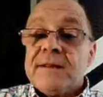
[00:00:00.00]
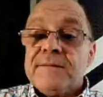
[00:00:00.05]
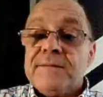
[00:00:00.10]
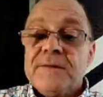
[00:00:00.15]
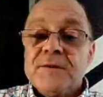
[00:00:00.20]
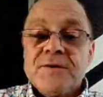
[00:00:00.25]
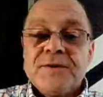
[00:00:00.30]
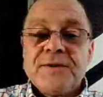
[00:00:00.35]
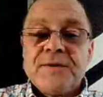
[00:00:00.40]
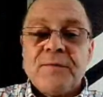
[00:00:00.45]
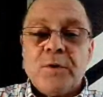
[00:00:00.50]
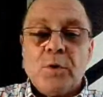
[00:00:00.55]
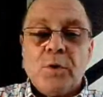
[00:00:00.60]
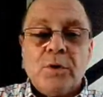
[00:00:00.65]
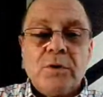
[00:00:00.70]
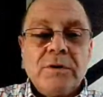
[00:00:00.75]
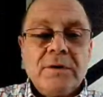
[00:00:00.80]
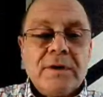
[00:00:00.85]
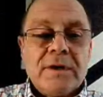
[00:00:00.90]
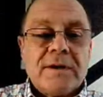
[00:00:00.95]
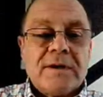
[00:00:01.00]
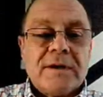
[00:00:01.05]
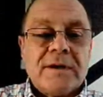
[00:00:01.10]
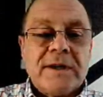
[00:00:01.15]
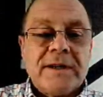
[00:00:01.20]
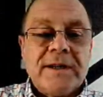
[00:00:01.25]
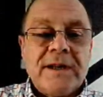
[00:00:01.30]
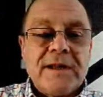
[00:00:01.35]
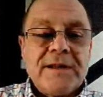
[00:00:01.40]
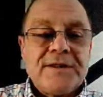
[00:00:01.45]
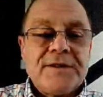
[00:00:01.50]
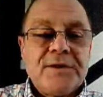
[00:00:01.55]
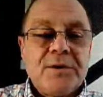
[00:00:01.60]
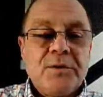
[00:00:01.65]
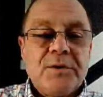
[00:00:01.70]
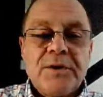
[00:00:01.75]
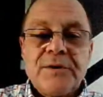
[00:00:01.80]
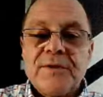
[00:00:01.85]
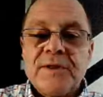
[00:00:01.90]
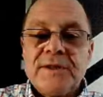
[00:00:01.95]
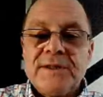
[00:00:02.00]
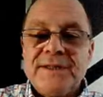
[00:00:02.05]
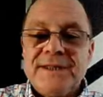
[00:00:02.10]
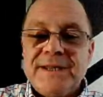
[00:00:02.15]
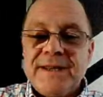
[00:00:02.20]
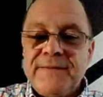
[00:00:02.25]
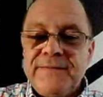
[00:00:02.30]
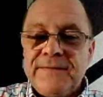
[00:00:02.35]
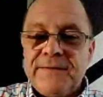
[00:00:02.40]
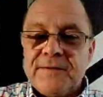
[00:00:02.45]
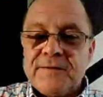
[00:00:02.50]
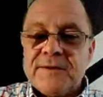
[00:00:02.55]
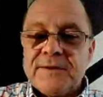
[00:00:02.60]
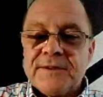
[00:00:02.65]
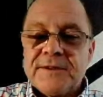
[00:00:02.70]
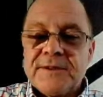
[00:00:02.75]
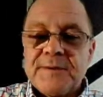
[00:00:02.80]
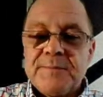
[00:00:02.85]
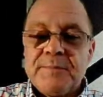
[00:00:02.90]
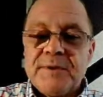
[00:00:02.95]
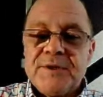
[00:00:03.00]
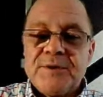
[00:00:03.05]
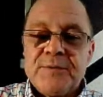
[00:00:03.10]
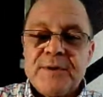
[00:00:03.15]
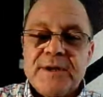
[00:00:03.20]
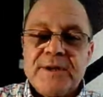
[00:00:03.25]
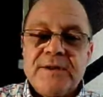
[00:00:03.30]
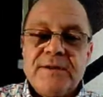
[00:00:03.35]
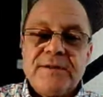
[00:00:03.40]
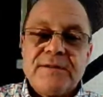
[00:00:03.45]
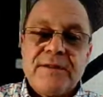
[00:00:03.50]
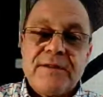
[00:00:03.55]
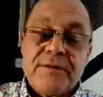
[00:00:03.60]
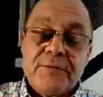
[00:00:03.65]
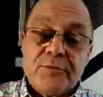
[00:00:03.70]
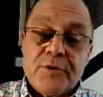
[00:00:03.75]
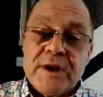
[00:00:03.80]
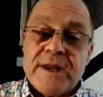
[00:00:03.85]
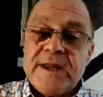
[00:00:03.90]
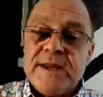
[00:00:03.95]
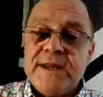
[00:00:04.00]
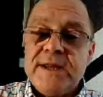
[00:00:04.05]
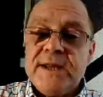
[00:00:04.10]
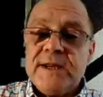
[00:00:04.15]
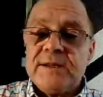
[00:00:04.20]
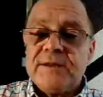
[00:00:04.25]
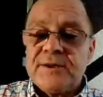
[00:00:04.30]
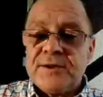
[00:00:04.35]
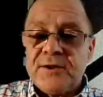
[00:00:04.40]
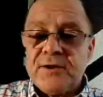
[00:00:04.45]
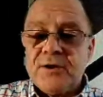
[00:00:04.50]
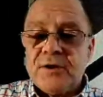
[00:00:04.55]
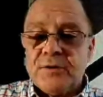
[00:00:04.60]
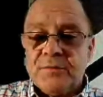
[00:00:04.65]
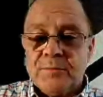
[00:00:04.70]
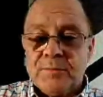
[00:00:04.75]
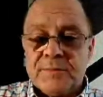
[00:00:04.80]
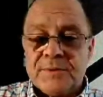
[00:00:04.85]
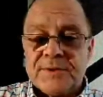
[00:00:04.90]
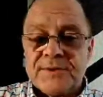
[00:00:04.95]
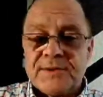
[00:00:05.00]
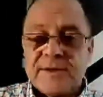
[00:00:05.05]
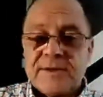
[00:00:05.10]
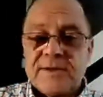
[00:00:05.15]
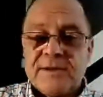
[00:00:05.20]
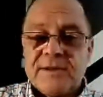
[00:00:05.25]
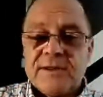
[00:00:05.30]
First of all, I'd like to look at the difference between three terms.